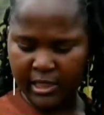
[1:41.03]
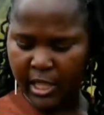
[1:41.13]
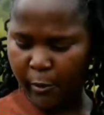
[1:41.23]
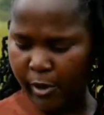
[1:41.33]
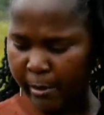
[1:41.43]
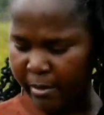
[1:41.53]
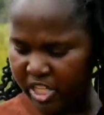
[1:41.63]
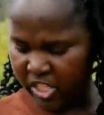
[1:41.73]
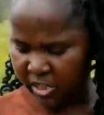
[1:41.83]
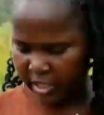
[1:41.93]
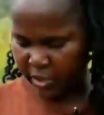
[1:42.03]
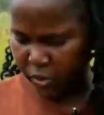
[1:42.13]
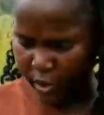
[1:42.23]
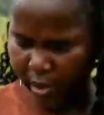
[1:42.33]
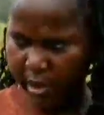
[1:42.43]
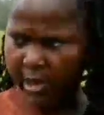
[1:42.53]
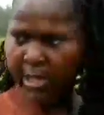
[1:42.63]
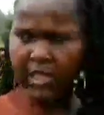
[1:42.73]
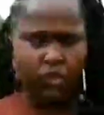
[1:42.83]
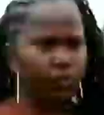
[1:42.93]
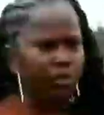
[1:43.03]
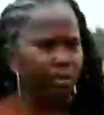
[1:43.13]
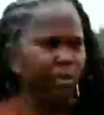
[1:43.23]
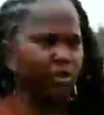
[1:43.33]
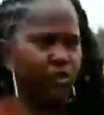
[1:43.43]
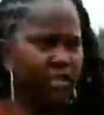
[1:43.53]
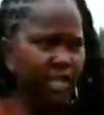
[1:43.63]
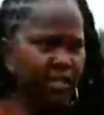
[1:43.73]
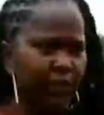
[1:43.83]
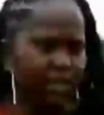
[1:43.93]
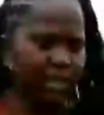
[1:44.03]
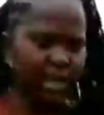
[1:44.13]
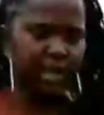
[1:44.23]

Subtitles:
They will measure the soil to be able to tell you, yeah,